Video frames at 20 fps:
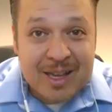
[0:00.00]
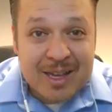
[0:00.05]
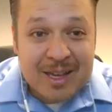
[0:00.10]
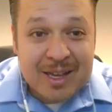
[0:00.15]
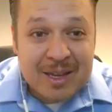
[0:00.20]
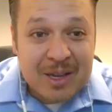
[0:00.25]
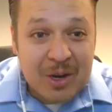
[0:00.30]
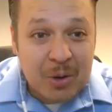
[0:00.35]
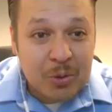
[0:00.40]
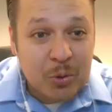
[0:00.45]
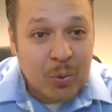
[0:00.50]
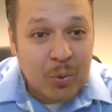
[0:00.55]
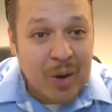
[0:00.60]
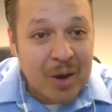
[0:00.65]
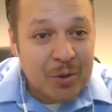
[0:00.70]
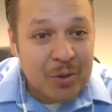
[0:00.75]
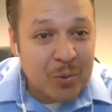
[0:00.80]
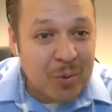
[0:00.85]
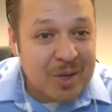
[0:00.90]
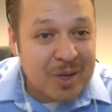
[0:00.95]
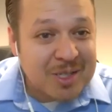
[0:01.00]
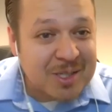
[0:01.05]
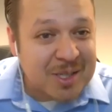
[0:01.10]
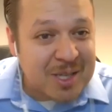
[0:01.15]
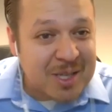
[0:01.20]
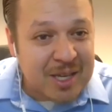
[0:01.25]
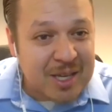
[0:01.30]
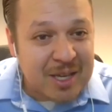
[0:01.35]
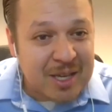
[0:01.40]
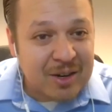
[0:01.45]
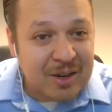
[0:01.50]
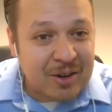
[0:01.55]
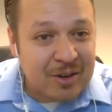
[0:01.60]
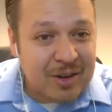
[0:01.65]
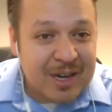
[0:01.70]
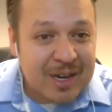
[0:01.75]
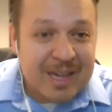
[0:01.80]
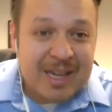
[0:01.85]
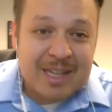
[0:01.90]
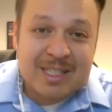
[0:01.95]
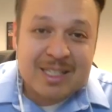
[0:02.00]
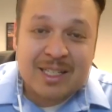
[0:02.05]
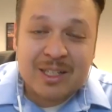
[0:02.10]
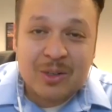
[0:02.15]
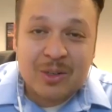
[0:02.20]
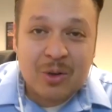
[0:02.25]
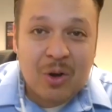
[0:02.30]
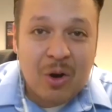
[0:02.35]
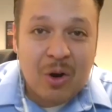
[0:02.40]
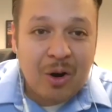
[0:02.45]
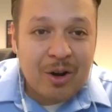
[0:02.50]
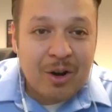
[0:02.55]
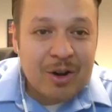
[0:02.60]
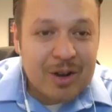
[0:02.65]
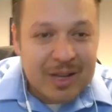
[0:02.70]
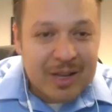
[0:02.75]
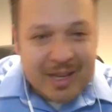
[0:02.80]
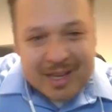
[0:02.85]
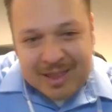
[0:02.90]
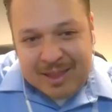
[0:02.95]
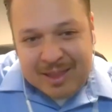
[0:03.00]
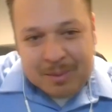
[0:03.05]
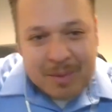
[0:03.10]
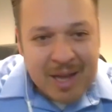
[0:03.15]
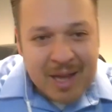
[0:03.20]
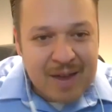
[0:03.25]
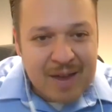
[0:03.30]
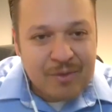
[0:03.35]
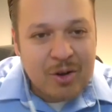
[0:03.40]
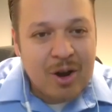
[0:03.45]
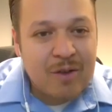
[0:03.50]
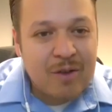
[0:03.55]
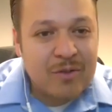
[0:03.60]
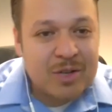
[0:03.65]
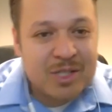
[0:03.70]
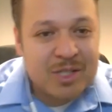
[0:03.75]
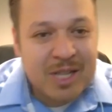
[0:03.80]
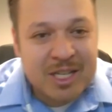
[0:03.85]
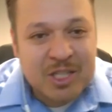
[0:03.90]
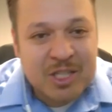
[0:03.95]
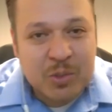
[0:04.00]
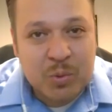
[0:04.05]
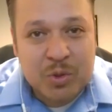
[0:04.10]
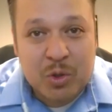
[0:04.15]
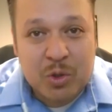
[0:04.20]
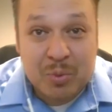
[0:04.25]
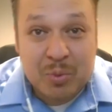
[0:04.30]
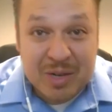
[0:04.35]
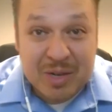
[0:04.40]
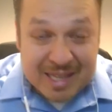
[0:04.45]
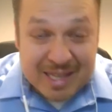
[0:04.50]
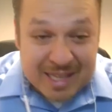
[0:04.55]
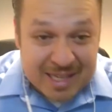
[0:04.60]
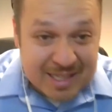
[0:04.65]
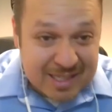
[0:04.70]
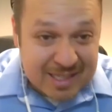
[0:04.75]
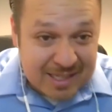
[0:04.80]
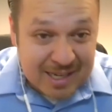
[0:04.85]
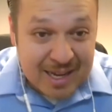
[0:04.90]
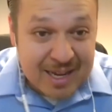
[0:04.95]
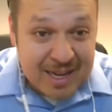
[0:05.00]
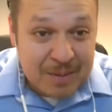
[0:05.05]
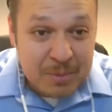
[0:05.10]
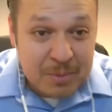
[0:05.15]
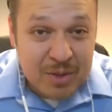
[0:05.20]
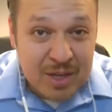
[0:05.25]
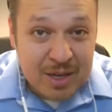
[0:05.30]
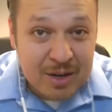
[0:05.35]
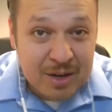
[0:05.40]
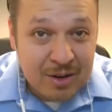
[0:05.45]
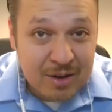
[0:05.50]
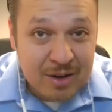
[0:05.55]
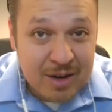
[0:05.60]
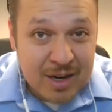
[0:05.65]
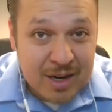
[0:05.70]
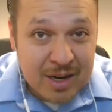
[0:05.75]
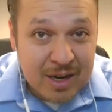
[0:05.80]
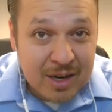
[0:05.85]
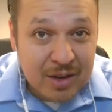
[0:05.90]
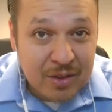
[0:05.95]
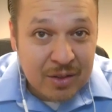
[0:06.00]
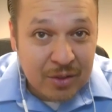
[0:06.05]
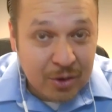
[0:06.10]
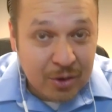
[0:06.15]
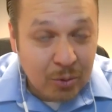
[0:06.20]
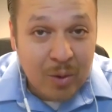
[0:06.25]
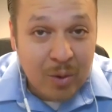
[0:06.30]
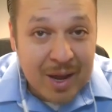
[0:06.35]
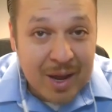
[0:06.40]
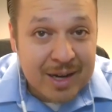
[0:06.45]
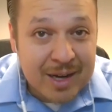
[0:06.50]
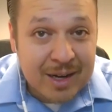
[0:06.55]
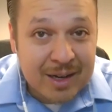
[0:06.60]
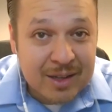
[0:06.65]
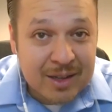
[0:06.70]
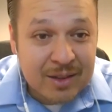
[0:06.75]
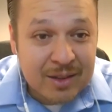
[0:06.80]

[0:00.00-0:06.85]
Yes. You know, throughout the rest of the year, it's a little harder to get them to have conversations with you, but this time of the year, they're ready.